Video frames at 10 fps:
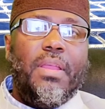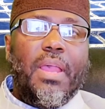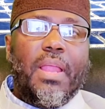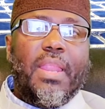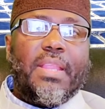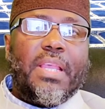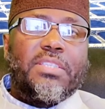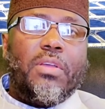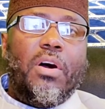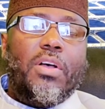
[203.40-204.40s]
Let
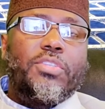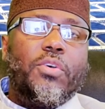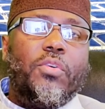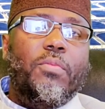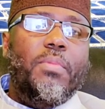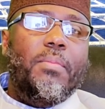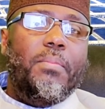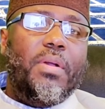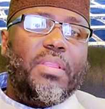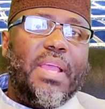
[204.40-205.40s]
us also
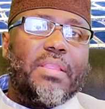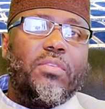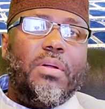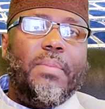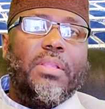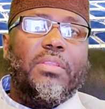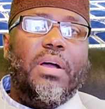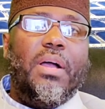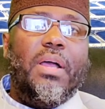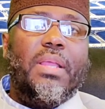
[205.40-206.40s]
remember that
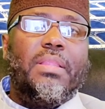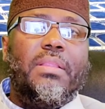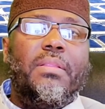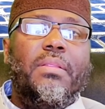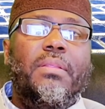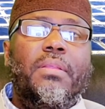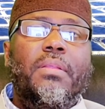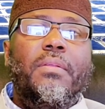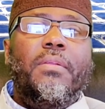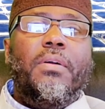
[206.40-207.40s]

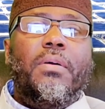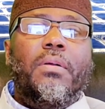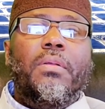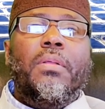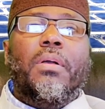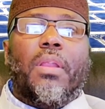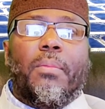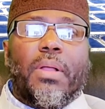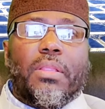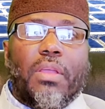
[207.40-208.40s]

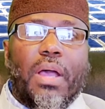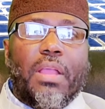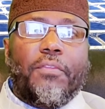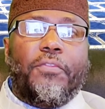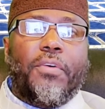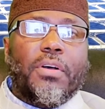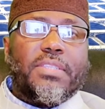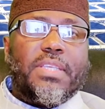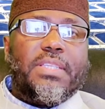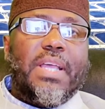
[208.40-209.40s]
Ramadan
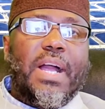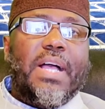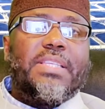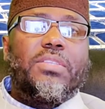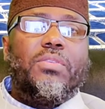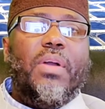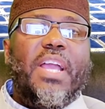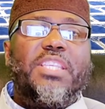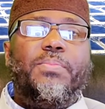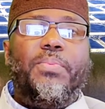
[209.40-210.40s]
forces us to
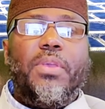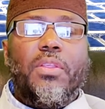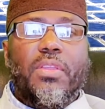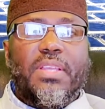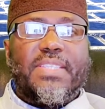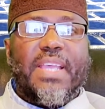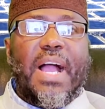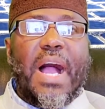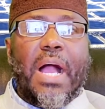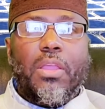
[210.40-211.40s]
experience
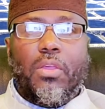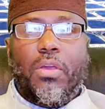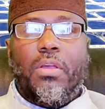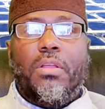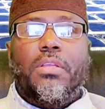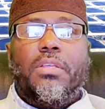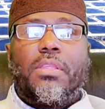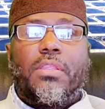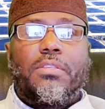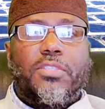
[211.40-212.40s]
hunger
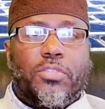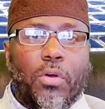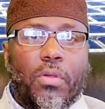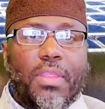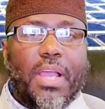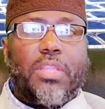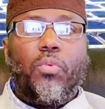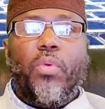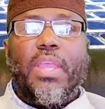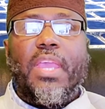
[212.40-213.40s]
so that
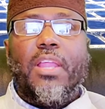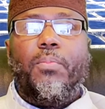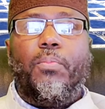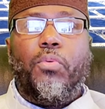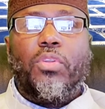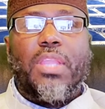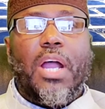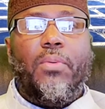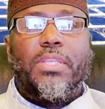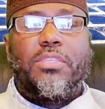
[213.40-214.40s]
we can put
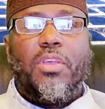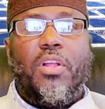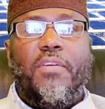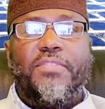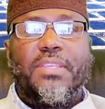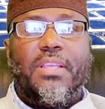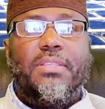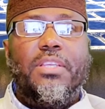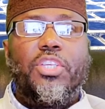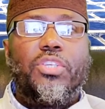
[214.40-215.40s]
ourselves
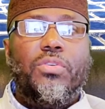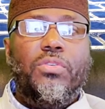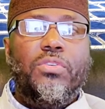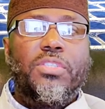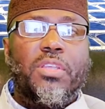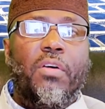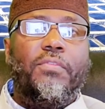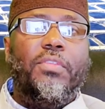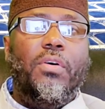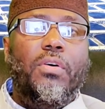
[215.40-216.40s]
in the shoes
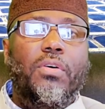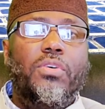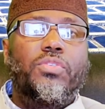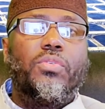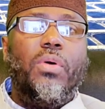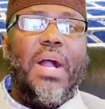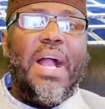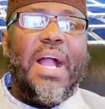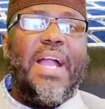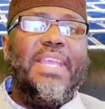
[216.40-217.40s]
of those who
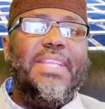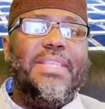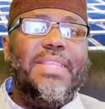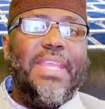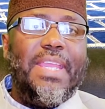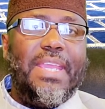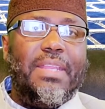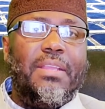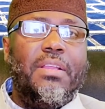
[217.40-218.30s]
are in need.